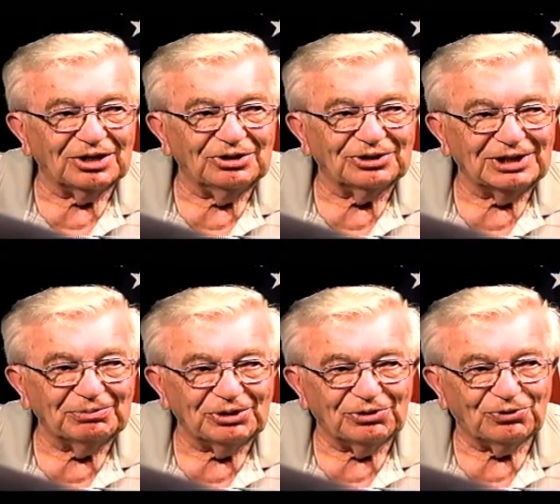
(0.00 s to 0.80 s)
and tell them
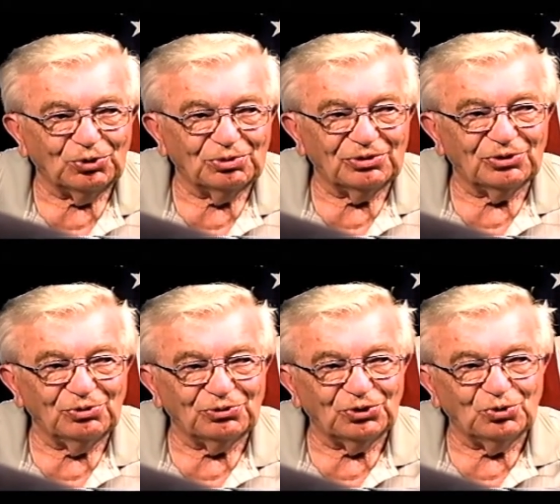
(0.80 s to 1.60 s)
there's so and so,
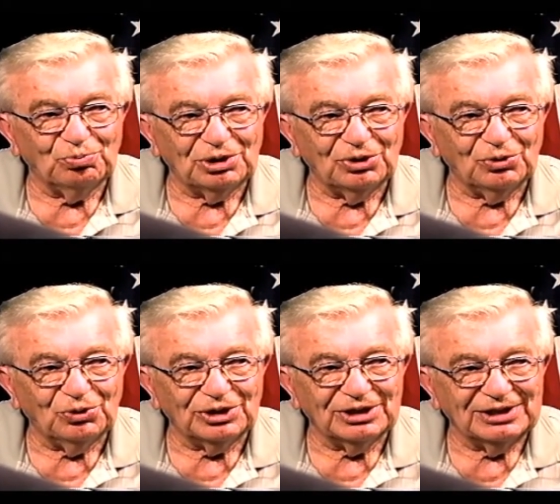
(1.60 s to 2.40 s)
so below,
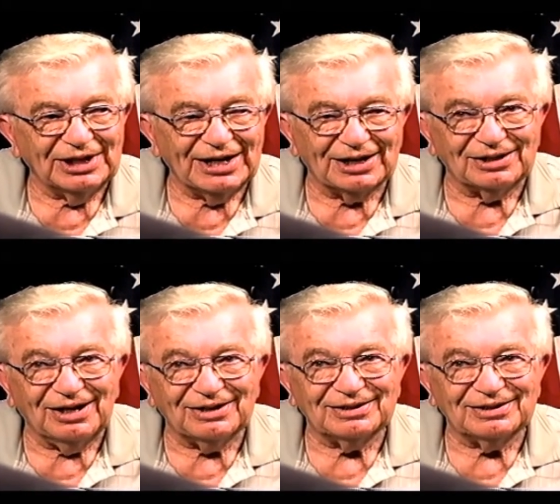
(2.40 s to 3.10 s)
and 9 o'clock,